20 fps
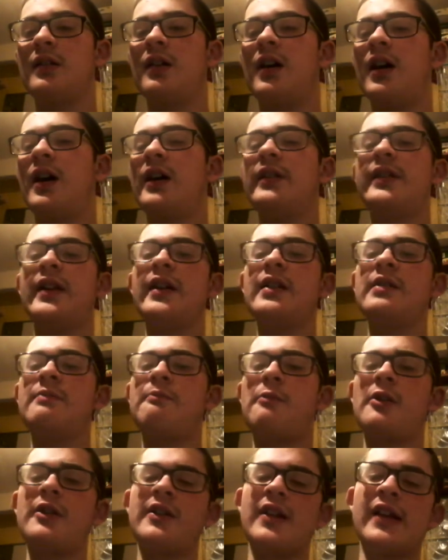Are they
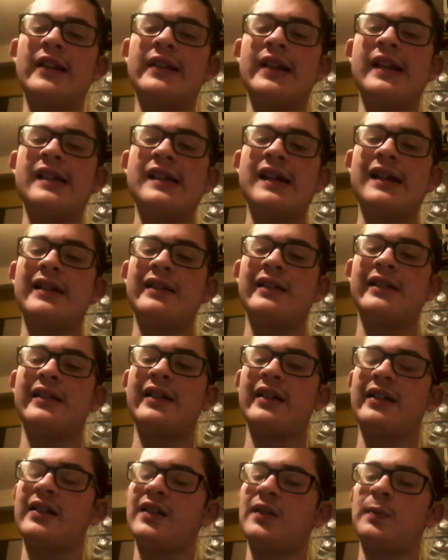pretending that
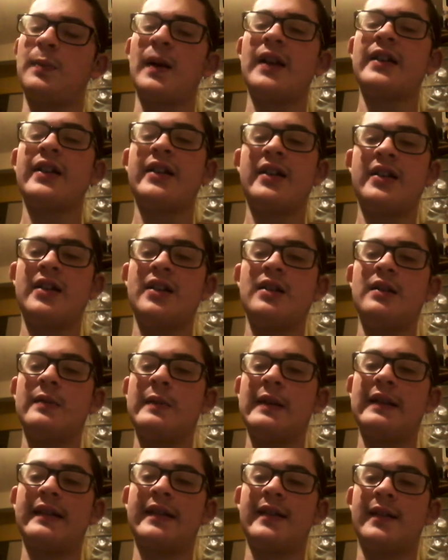the expanded
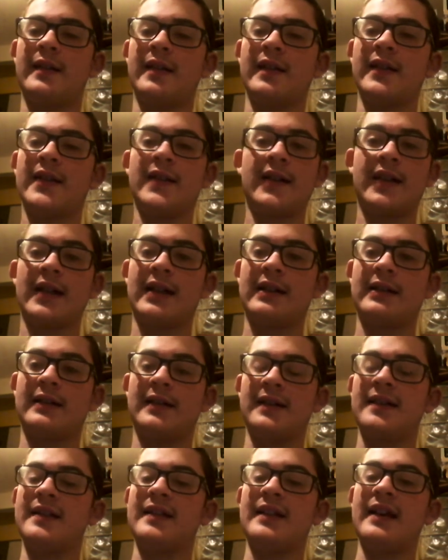universe doesn't
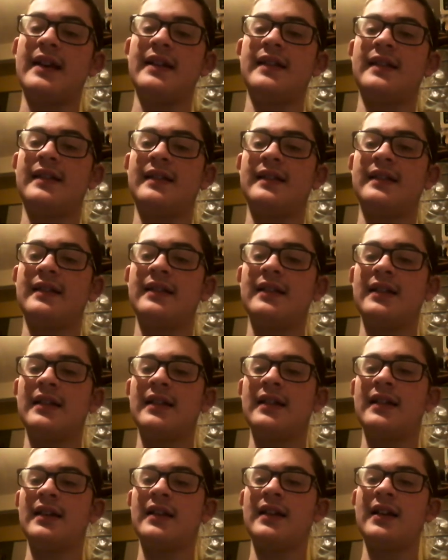exist
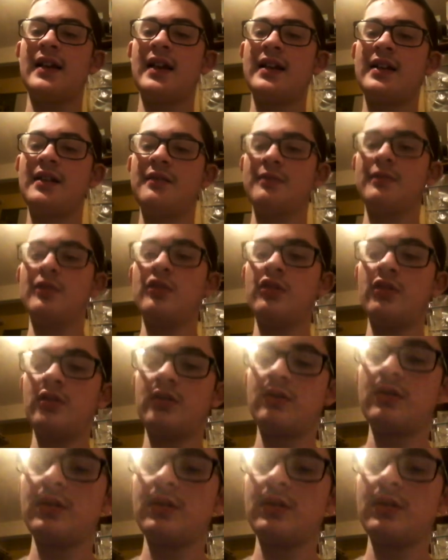anymore?